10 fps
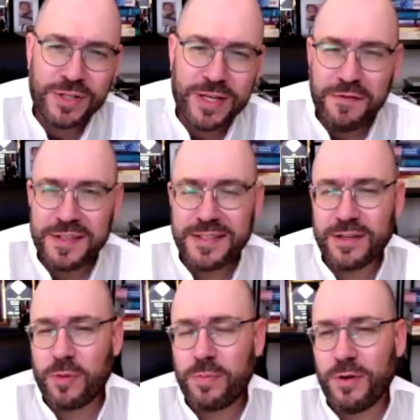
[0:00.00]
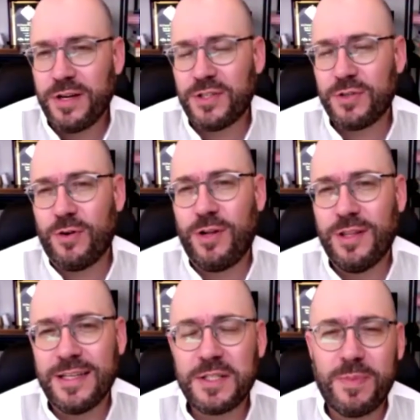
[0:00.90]
selfies is a couple years
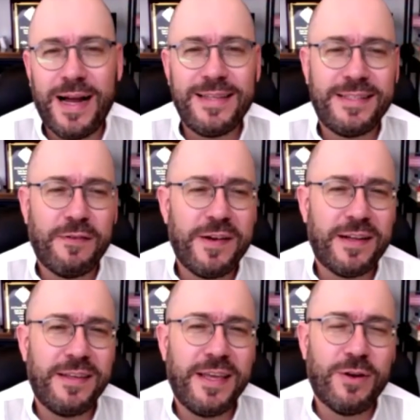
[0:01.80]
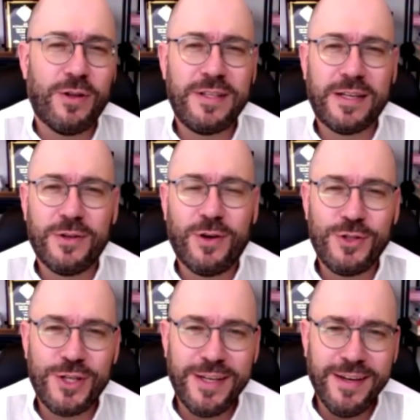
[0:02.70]
old and smiles is a 30 year old
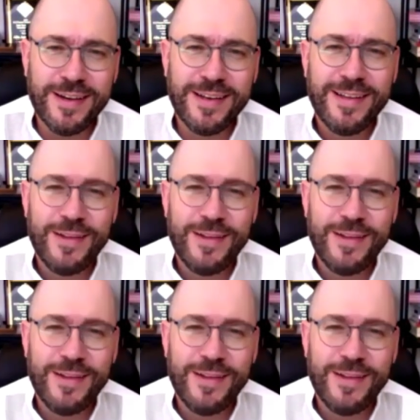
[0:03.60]
technology,